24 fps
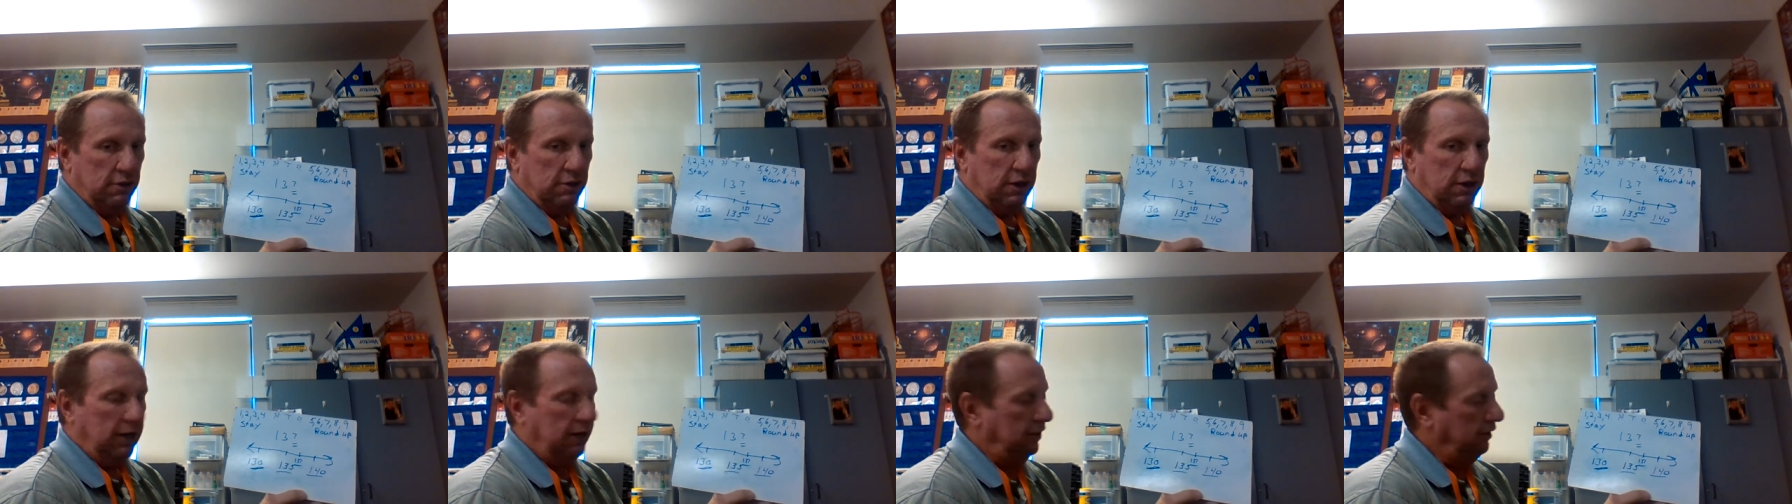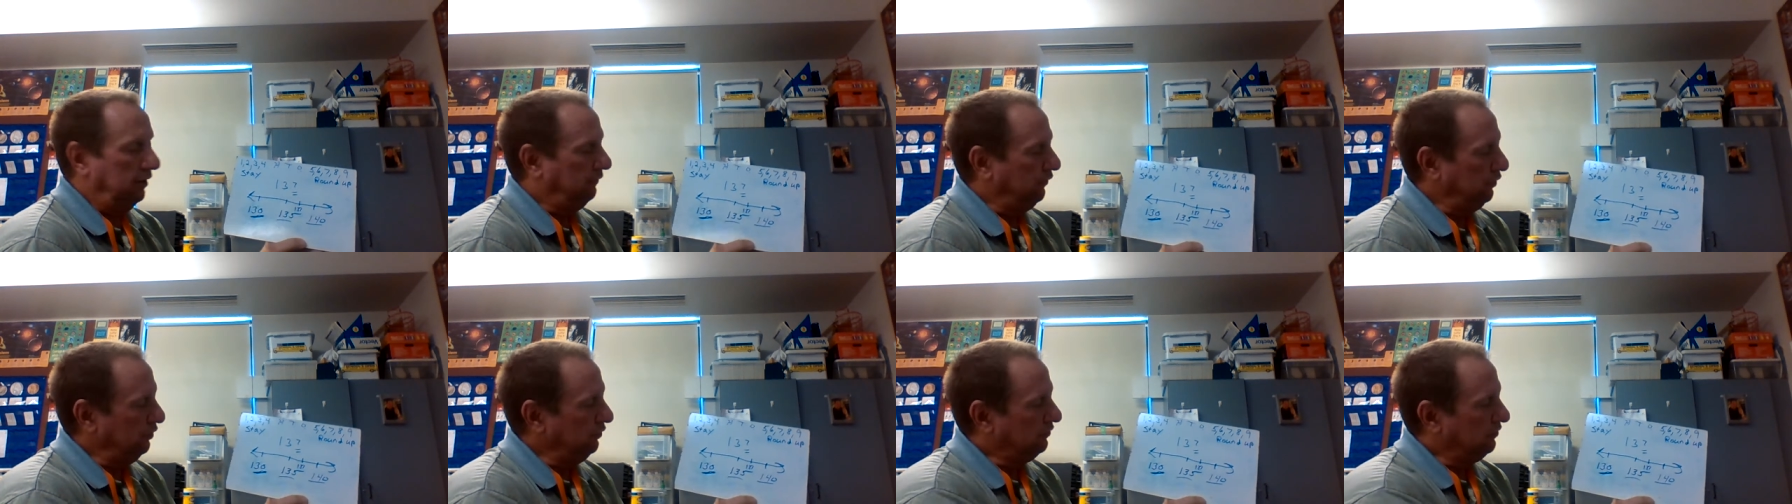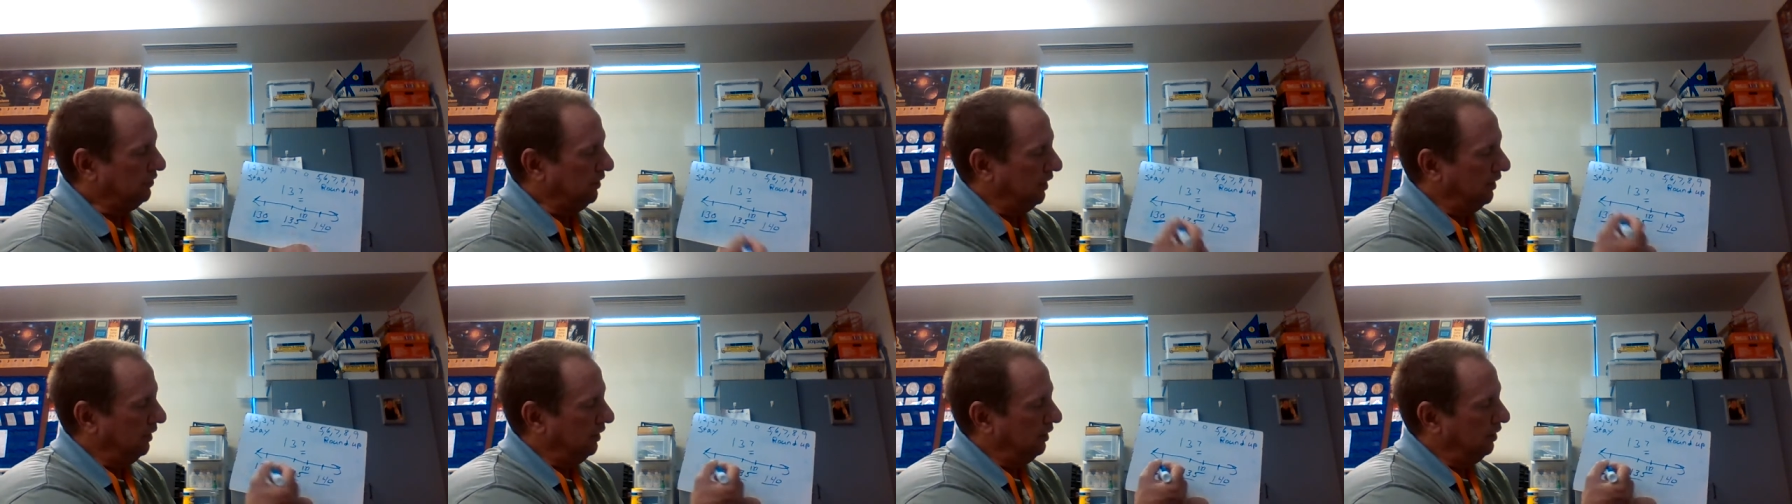And if you
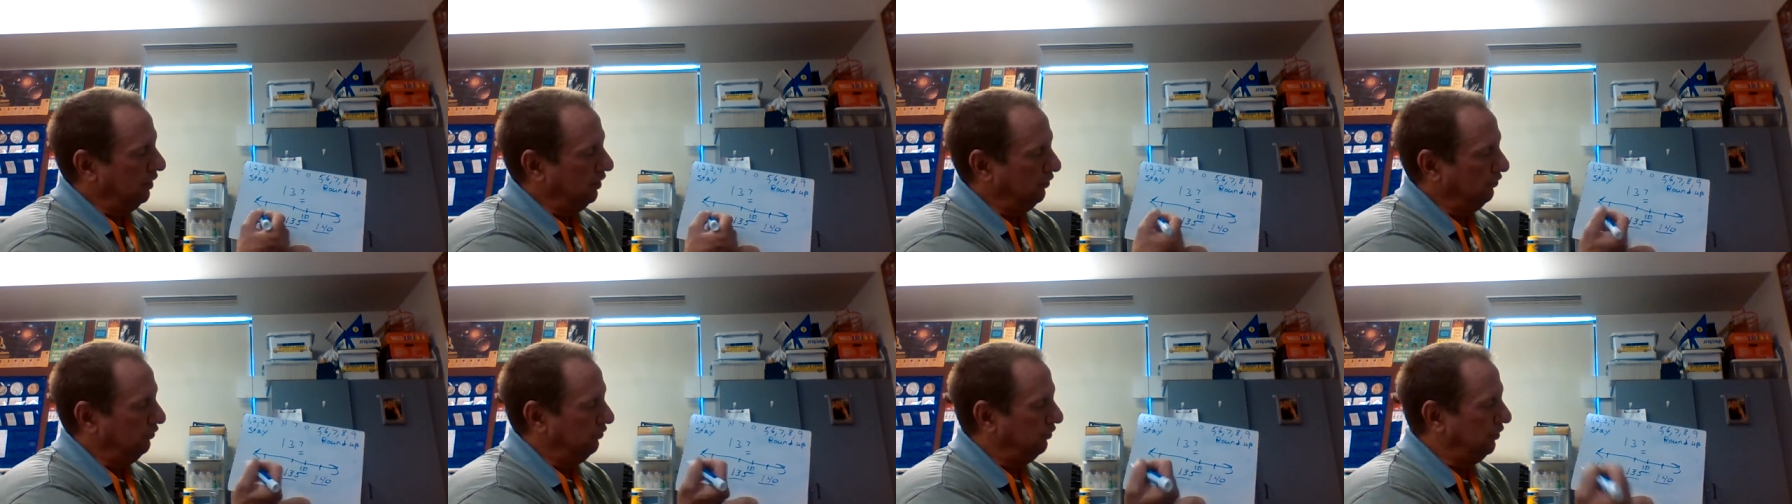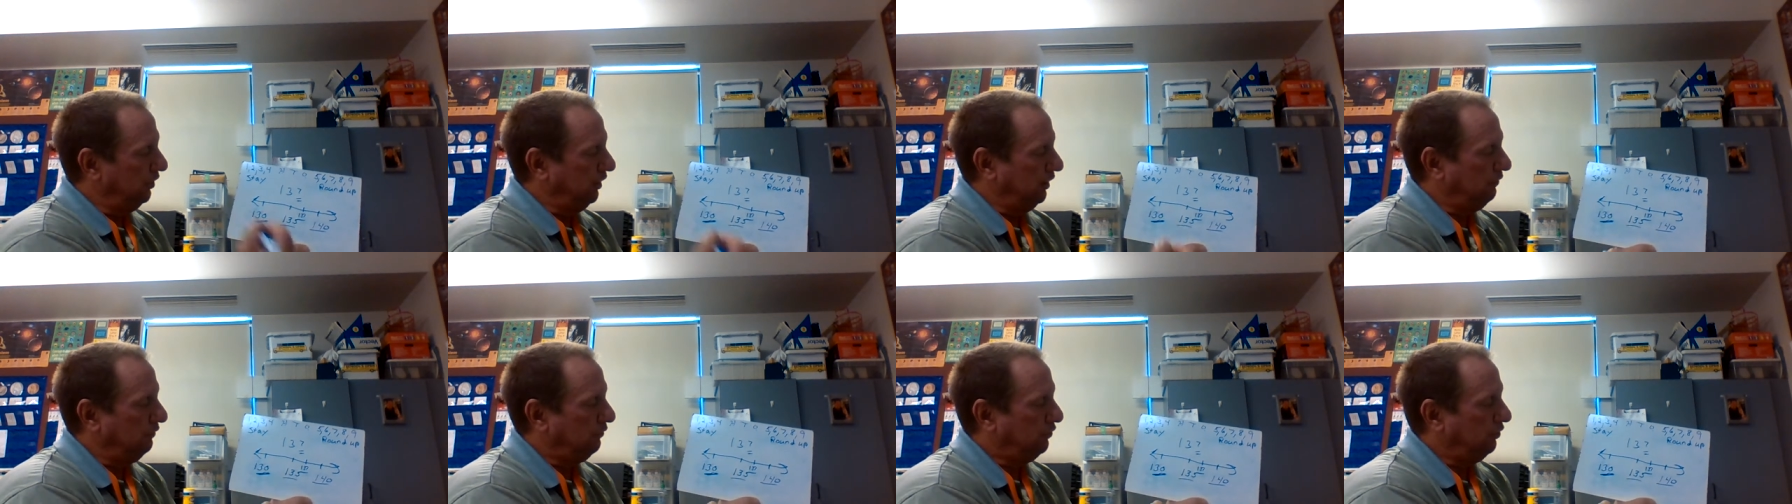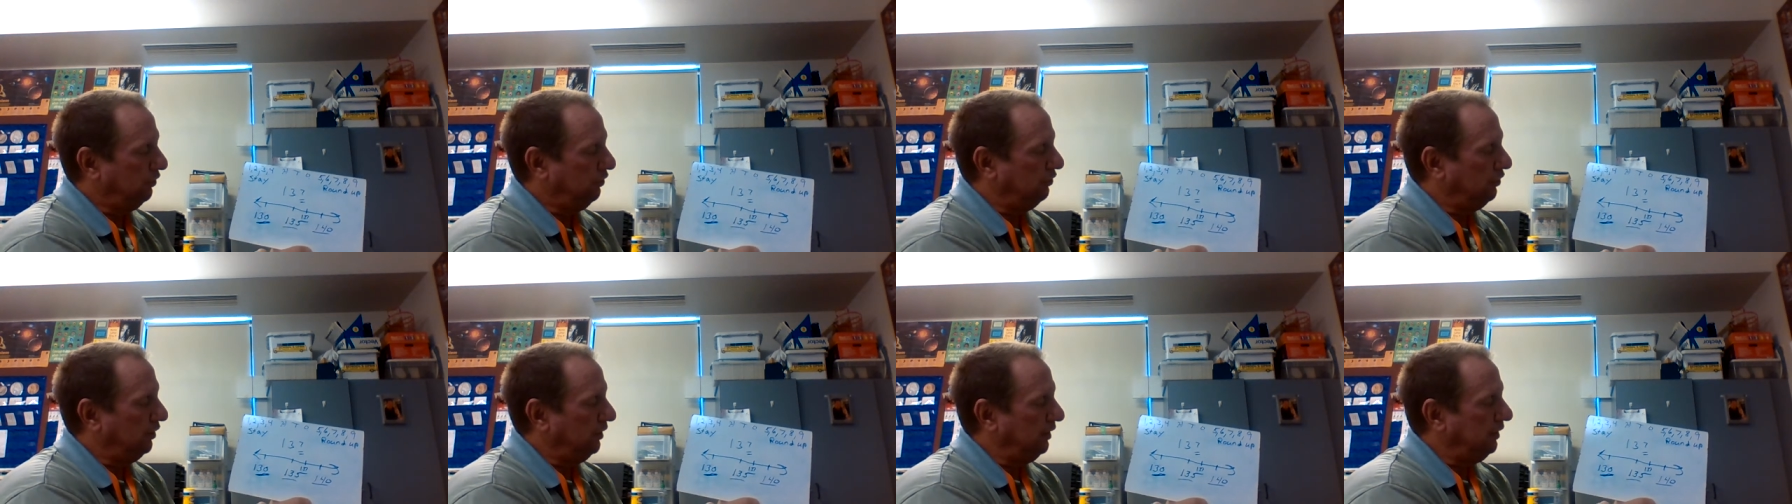said
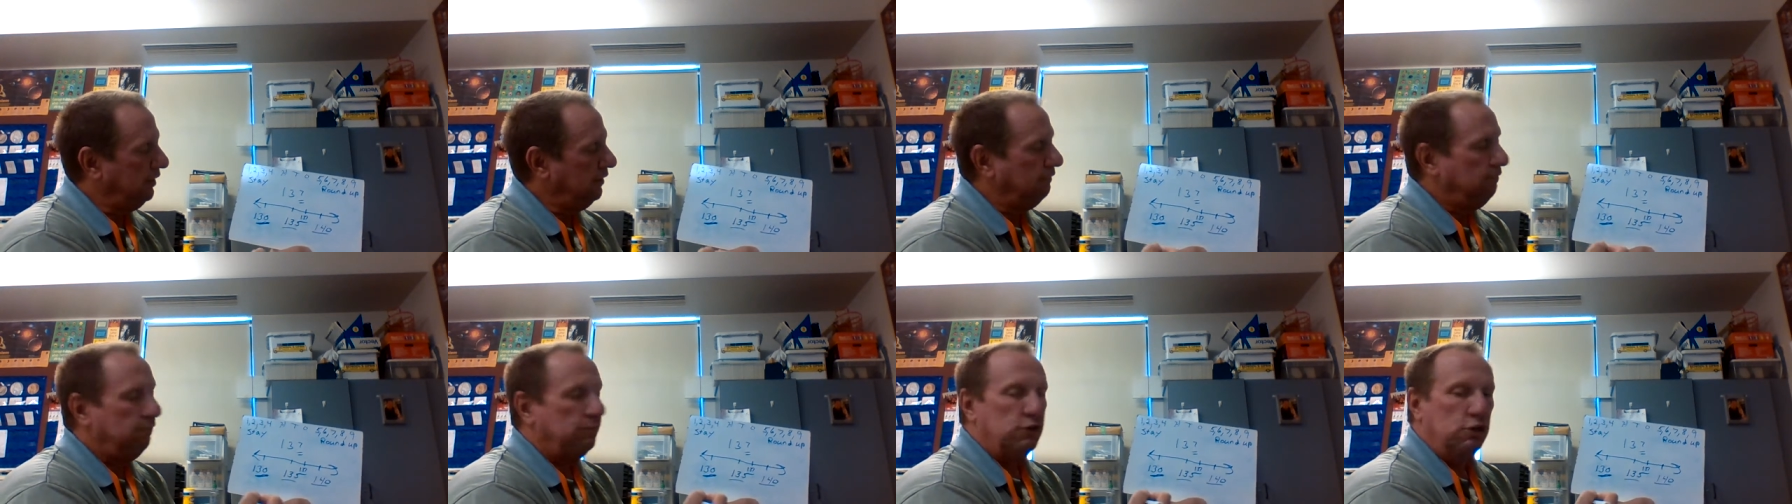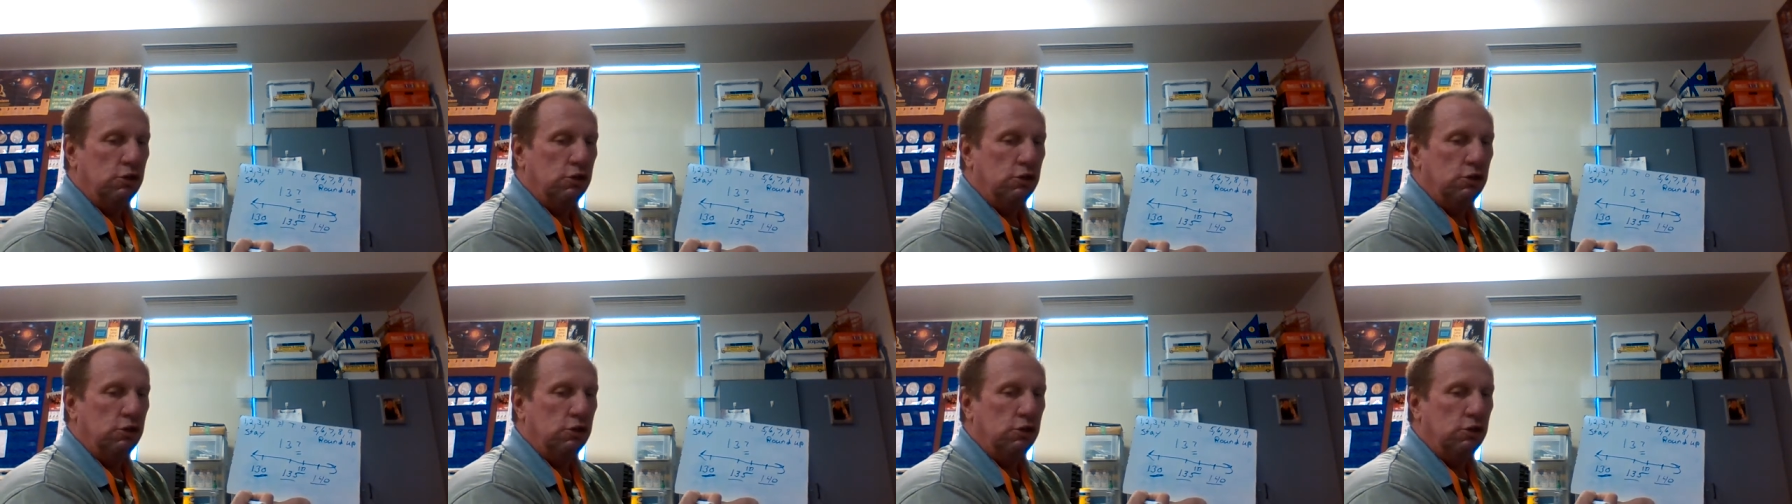130,